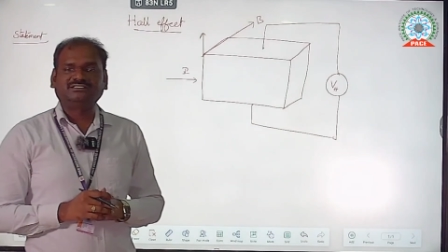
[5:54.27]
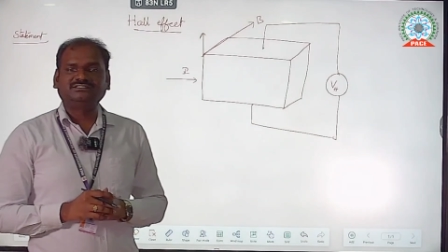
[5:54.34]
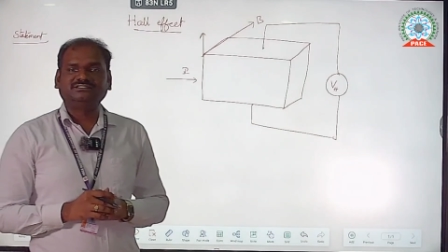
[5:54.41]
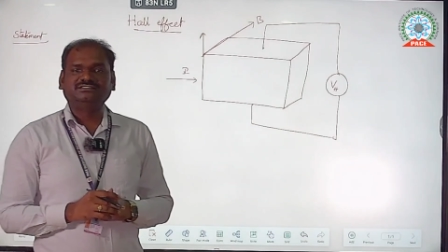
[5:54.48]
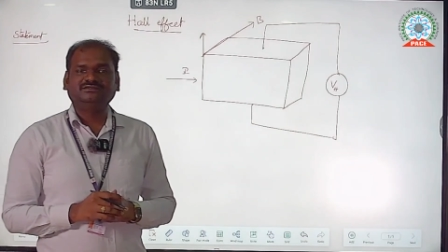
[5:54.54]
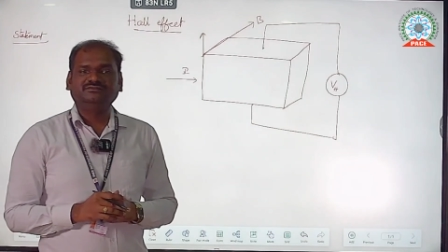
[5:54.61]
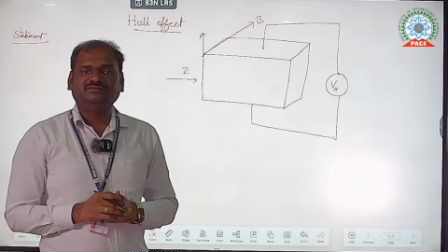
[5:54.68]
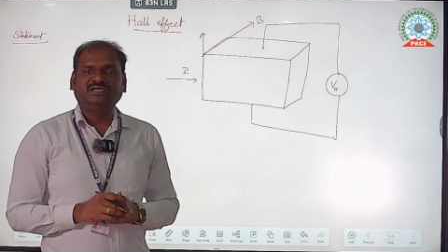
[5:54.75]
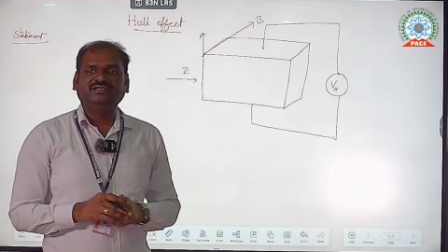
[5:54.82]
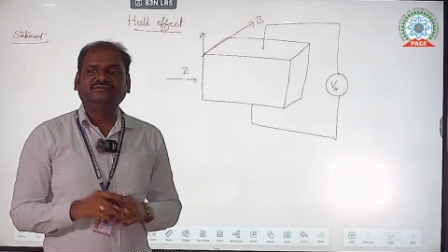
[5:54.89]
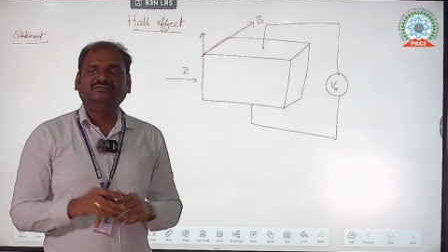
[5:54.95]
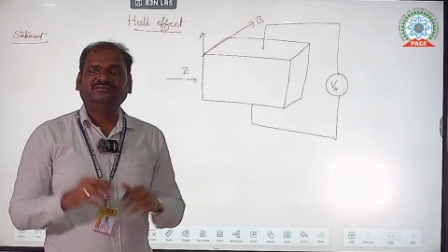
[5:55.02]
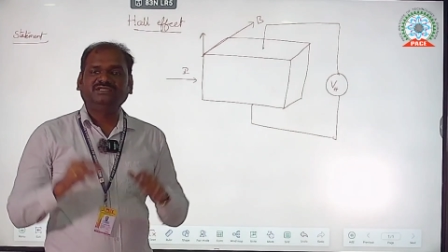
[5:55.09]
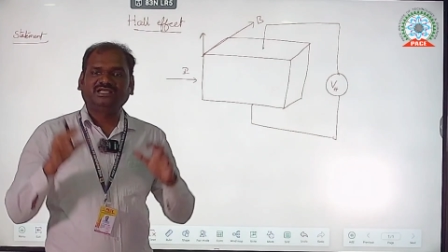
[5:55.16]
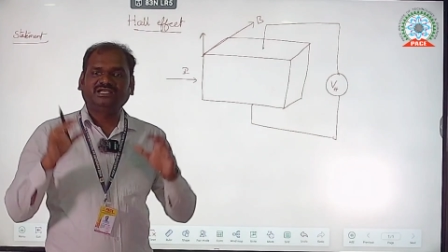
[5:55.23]
when we
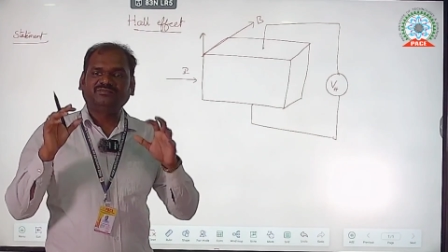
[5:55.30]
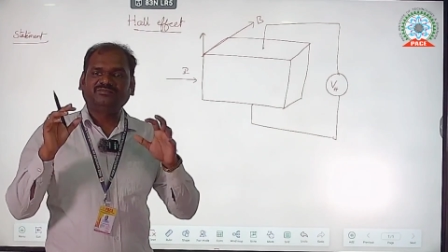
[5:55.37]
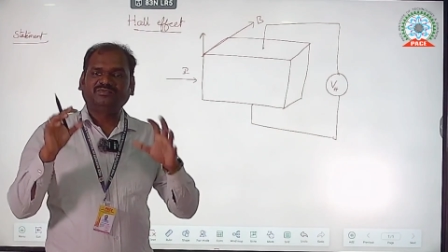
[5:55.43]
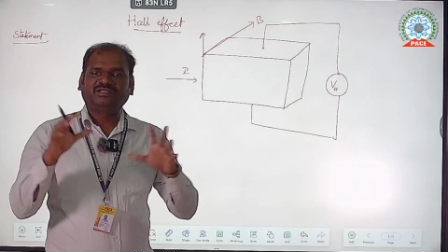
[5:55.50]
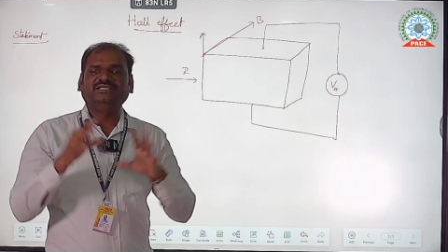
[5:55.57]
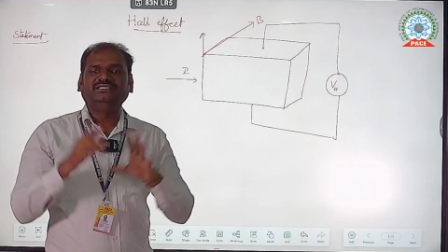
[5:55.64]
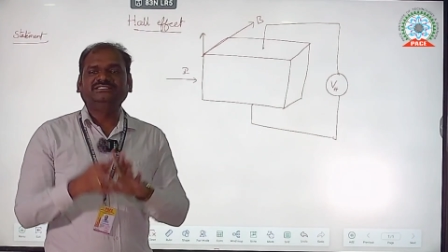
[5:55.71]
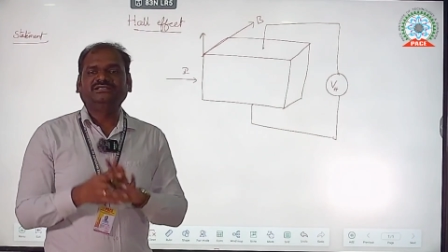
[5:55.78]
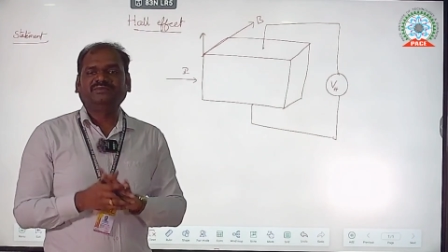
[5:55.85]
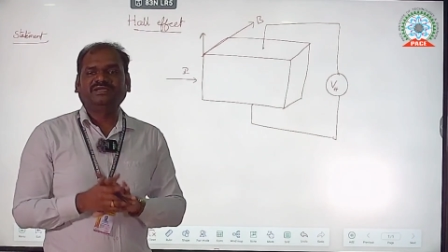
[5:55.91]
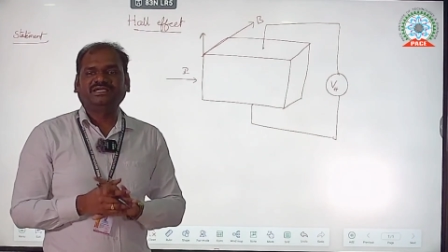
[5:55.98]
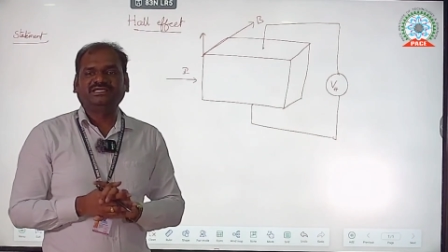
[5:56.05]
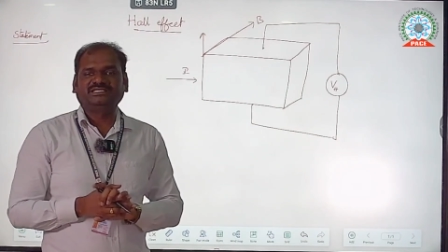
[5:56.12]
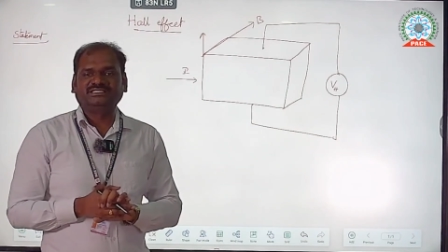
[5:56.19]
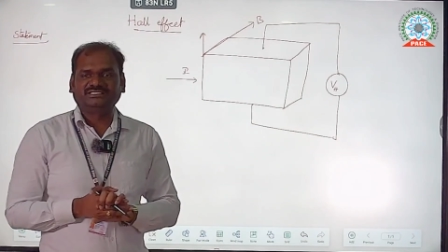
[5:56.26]
are applying the
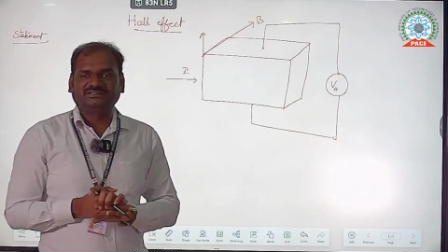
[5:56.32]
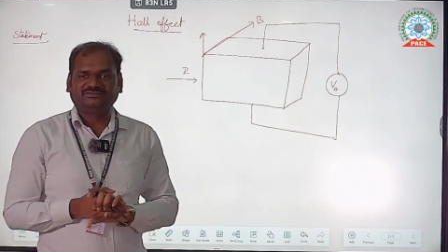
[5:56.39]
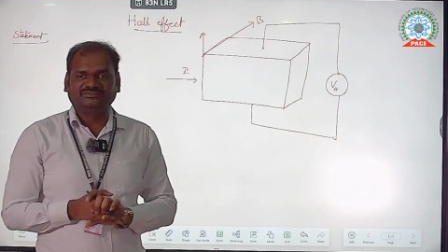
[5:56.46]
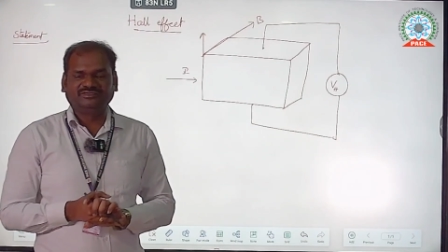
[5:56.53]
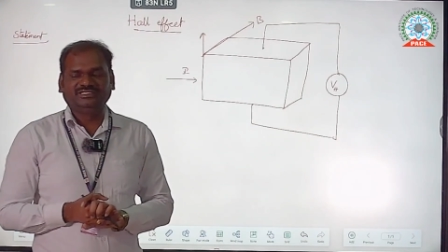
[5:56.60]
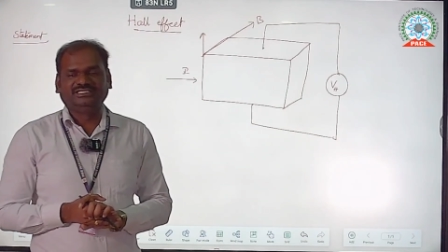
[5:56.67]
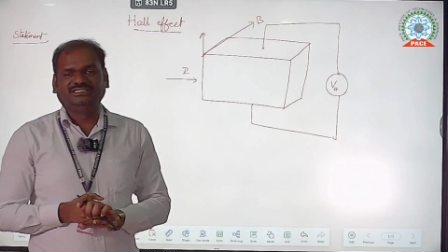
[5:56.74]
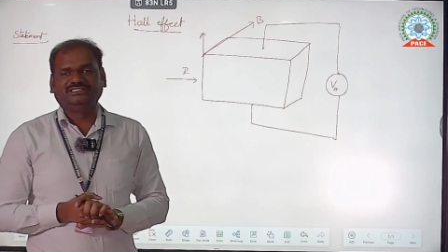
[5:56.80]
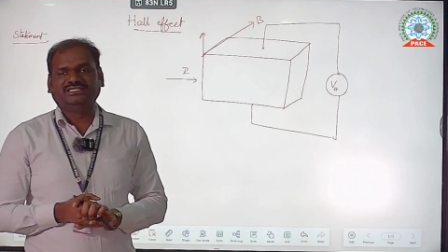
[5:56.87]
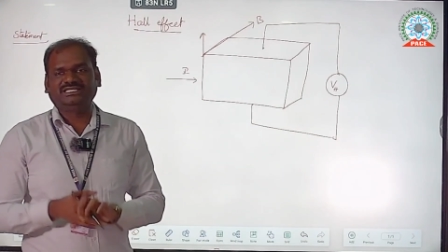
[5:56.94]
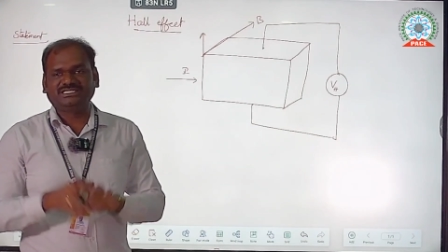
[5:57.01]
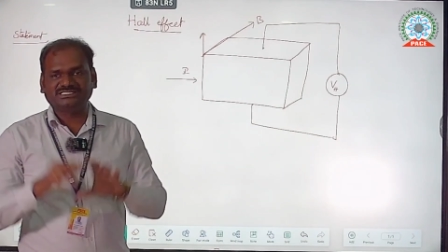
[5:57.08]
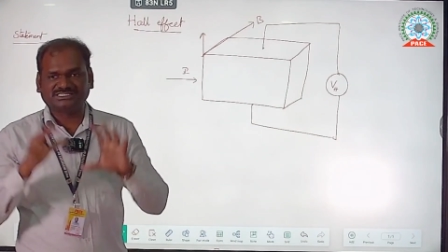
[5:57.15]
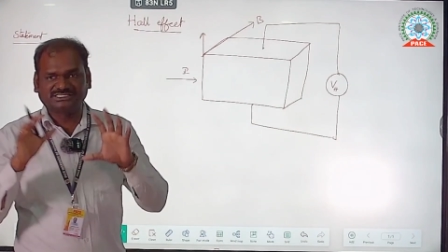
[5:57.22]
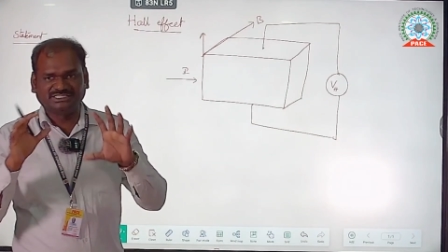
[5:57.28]
magnetic field? Let us
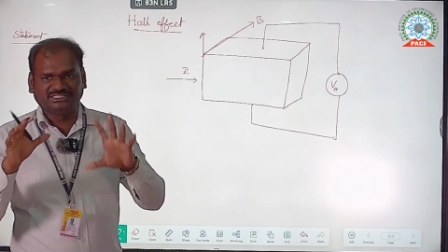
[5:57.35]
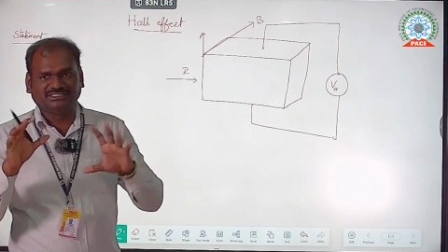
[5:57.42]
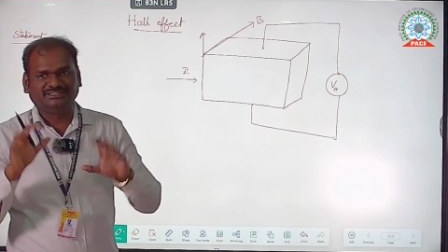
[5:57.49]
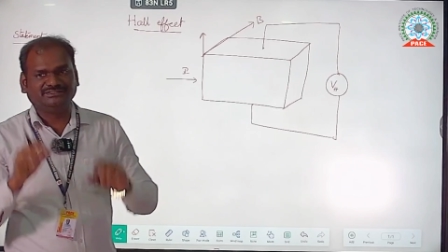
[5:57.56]
see.